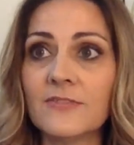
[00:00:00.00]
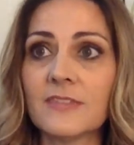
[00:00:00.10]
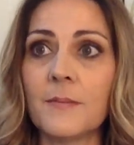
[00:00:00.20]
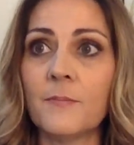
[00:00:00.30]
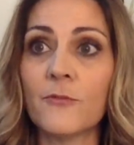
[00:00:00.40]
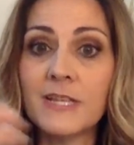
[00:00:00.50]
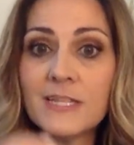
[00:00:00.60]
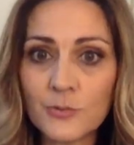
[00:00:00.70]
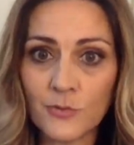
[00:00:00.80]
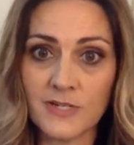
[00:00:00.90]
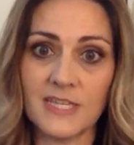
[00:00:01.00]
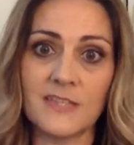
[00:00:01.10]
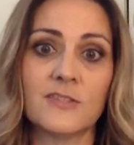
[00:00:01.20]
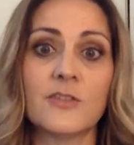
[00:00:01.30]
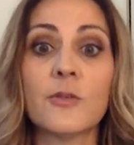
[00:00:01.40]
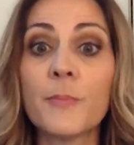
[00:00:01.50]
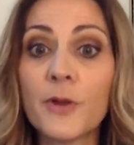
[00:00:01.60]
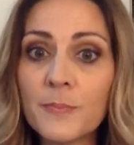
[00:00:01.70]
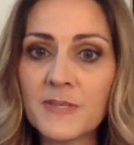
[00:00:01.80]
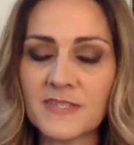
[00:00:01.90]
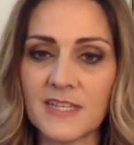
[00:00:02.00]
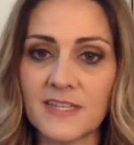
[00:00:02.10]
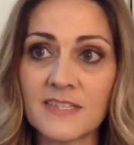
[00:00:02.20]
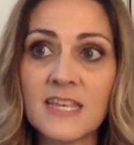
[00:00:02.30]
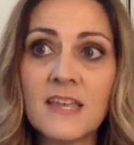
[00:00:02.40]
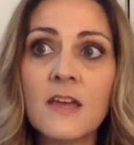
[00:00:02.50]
some resources to the purposes